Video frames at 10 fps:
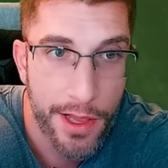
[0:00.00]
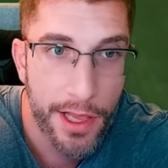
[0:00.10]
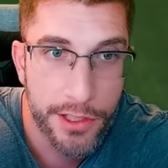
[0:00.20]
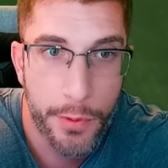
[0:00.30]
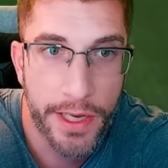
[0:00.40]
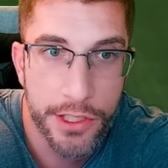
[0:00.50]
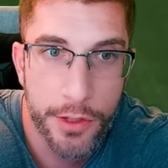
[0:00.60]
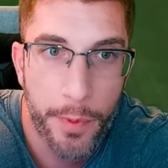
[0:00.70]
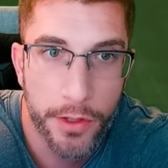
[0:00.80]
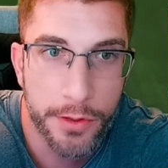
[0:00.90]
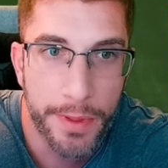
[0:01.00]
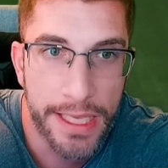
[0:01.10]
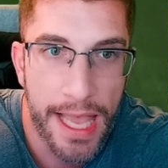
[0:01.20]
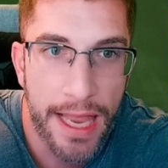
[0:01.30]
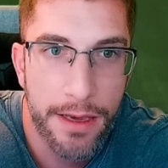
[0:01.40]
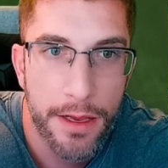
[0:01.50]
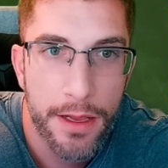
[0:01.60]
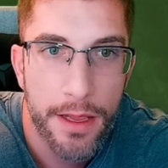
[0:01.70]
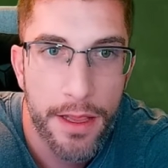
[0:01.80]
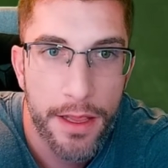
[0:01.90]
as quick as you possibly can,
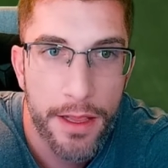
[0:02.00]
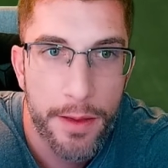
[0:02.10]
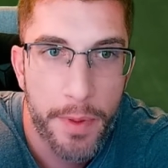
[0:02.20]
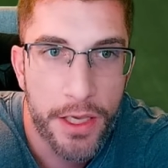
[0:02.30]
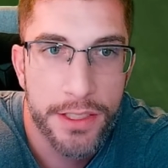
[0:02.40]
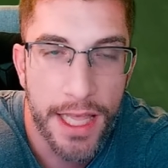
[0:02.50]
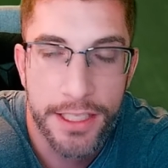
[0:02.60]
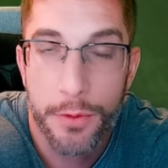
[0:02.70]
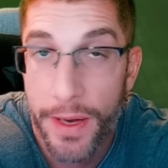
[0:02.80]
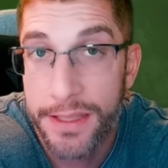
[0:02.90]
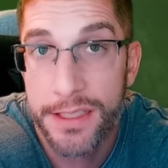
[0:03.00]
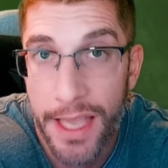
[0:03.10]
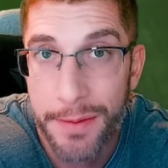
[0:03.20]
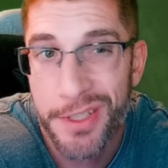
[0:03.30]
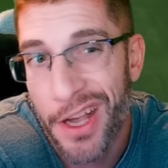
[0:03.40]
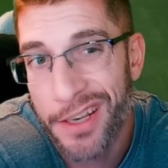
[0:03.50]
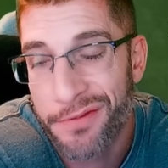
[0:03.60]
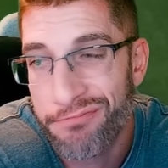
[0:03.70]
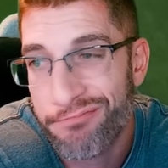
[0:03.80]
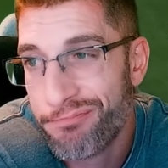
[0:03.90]
because that's the way this game's kind
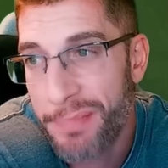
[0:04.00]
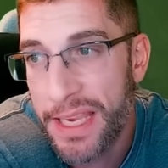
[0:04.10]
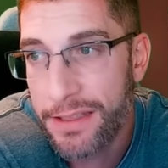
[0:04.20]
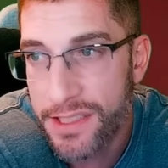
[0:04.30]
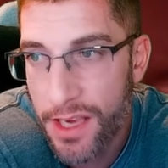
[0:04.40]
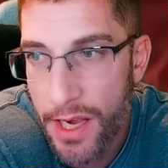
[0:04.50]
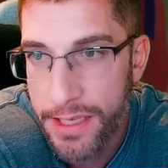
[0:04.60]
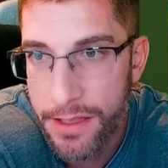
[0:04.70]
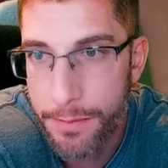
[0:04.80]
of being designed at the